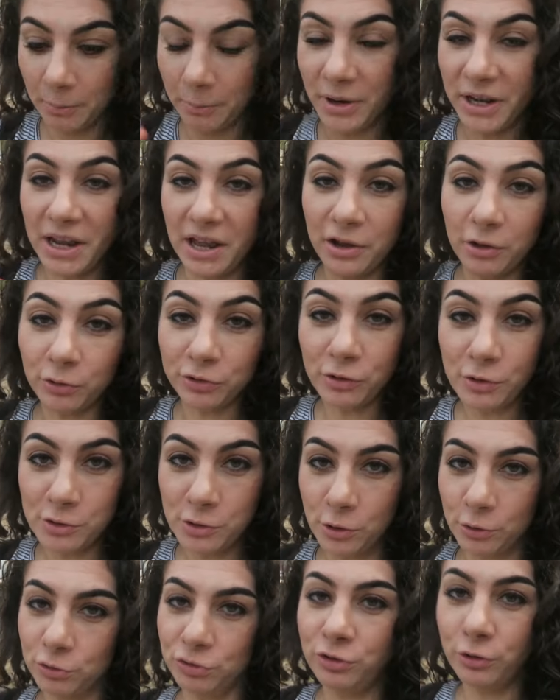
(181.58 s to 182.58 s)
But I also
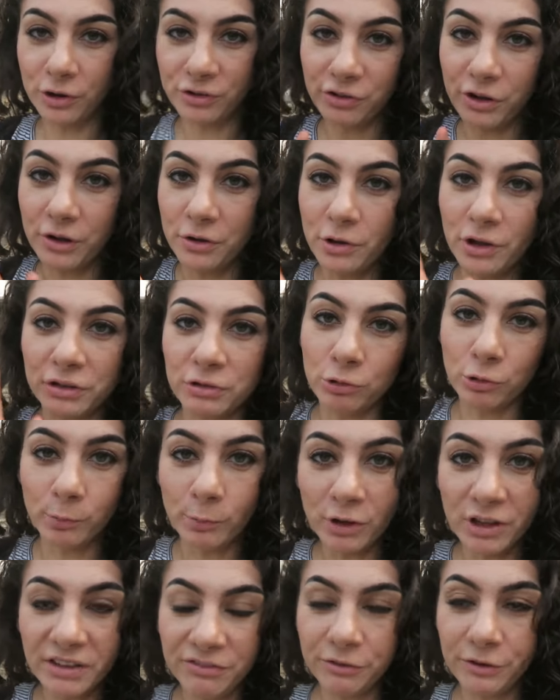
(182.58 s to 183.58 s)
know shorts are not
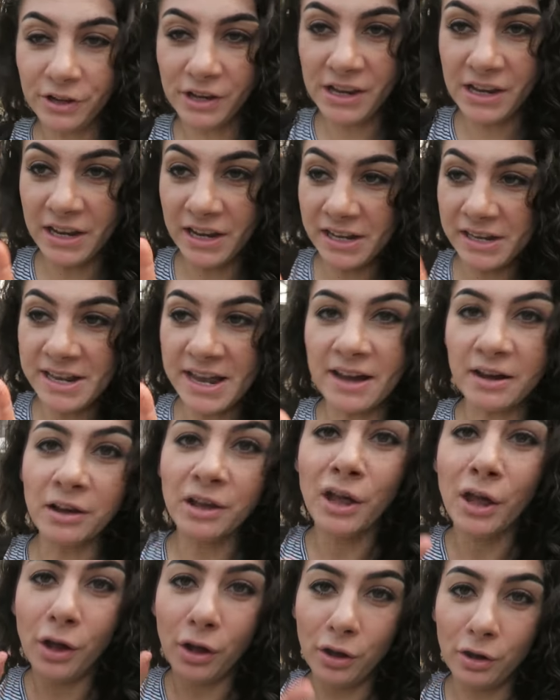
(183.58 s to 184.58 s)
normal in India.
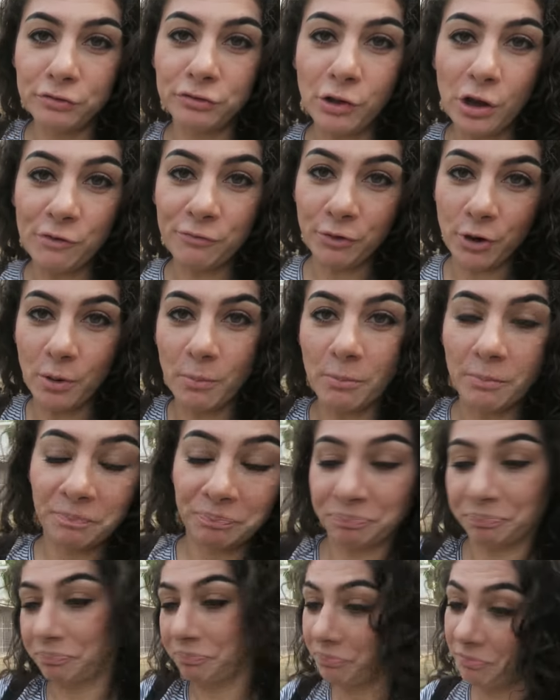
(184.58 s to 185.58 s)
Also from
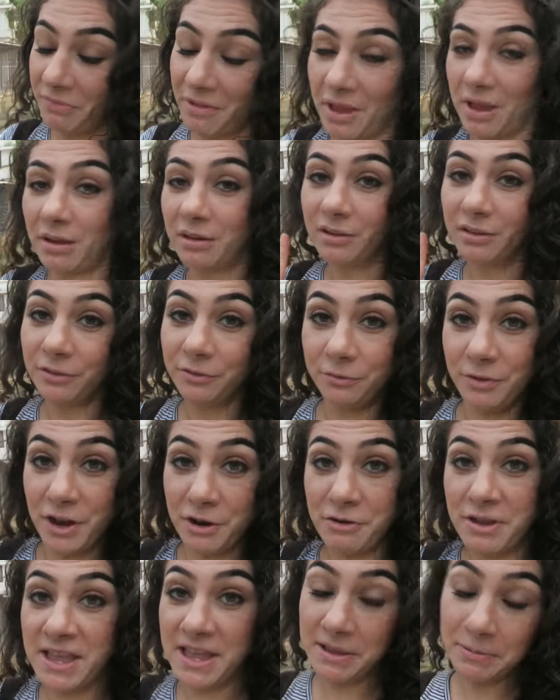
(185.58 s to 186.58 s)

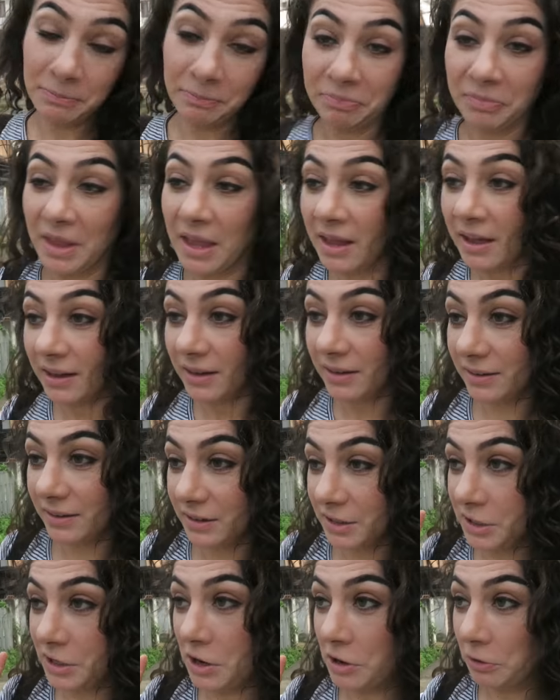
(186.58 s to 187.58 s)
very,
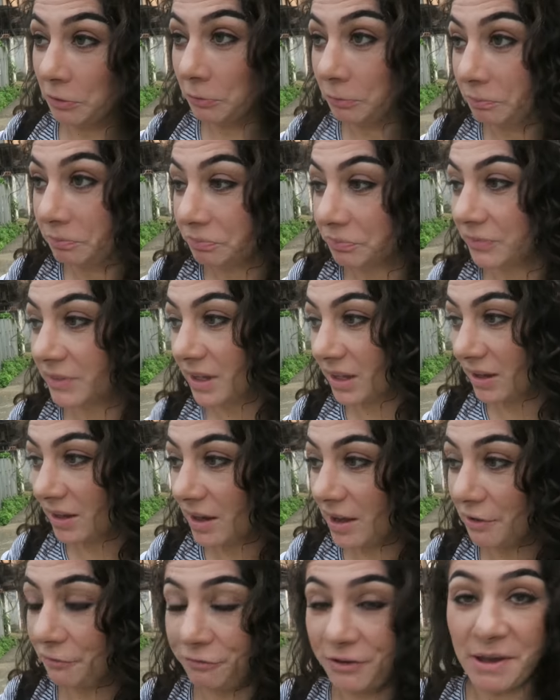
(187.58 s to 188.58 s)
you know,
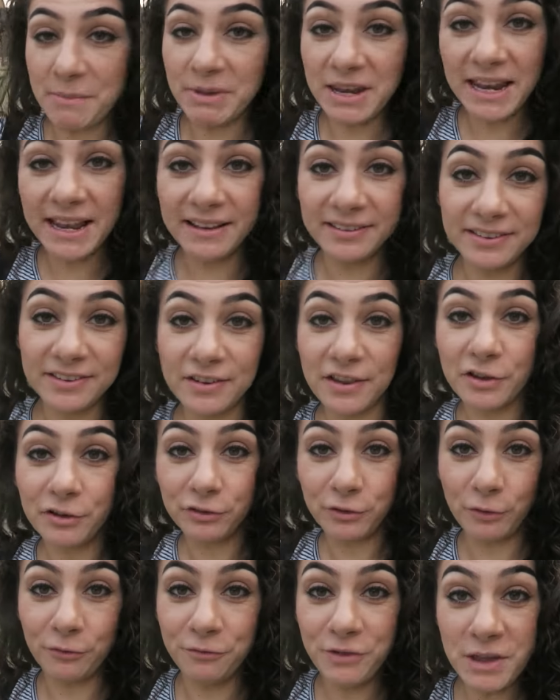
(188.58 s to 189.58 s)
uh, feminist
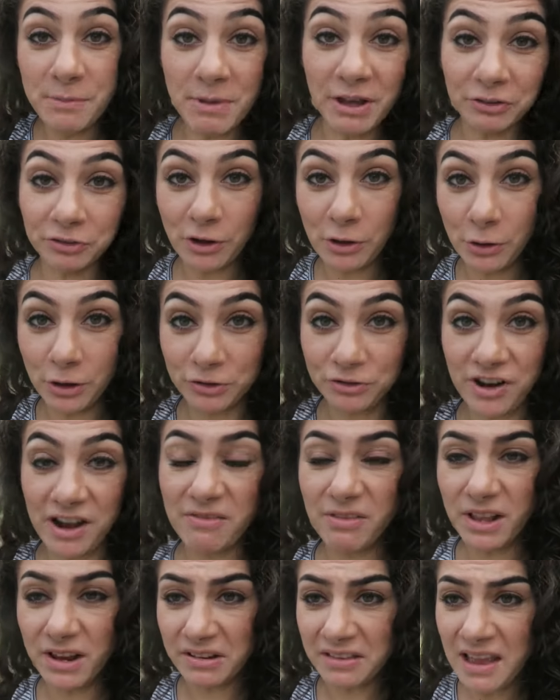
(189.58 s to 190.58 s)
so female solo
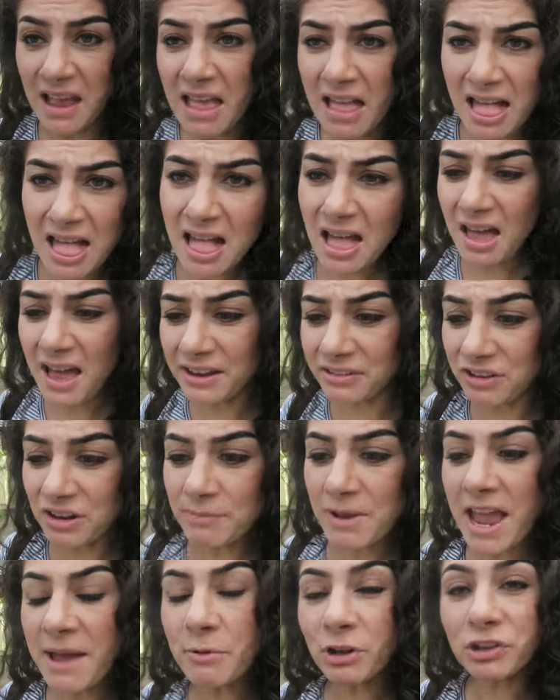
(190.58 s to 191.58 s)
travelers, ah, I
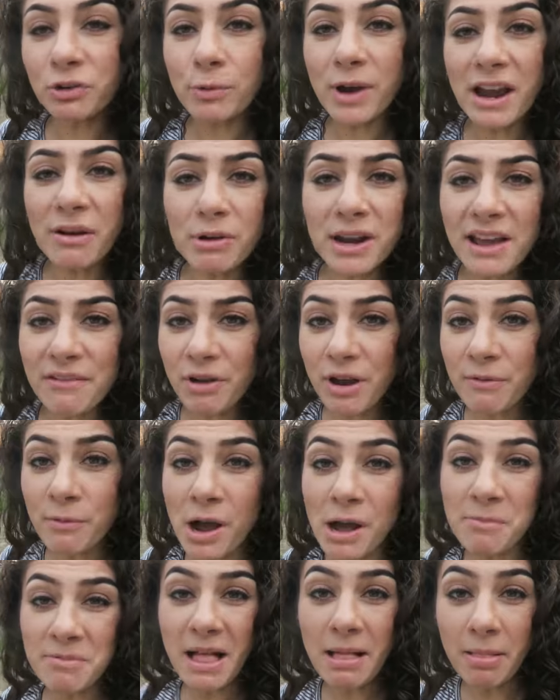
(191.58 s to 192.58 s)
should be able to wear whatever I
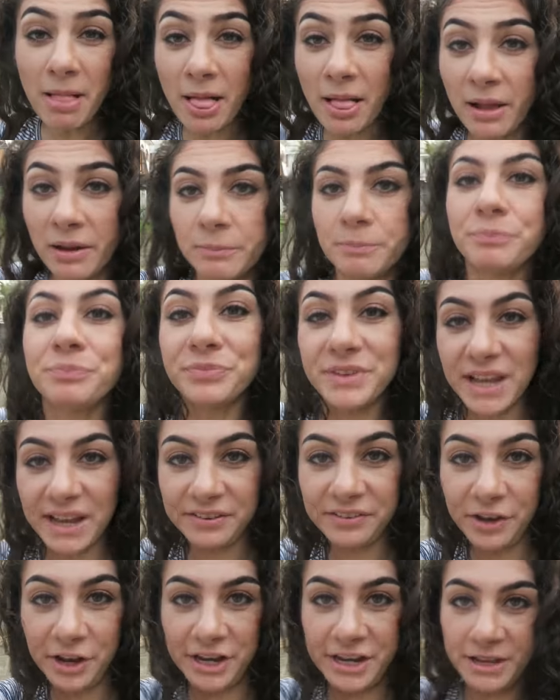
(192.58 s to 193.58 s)
want, blah,
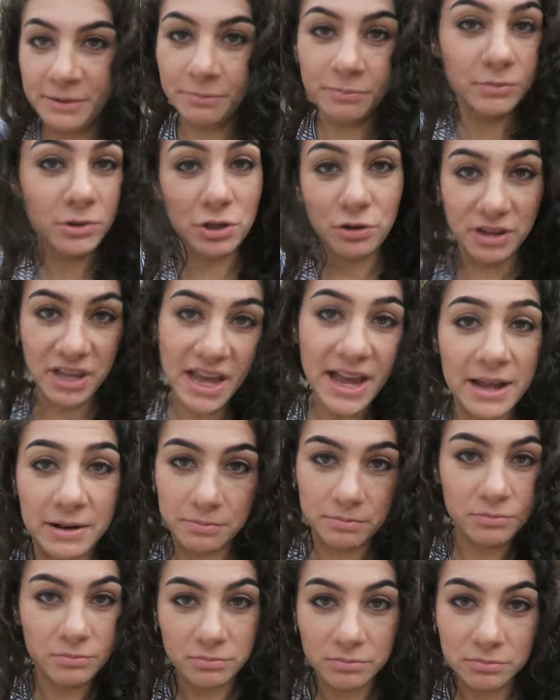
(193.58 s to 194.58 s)
Yes, honey, you can,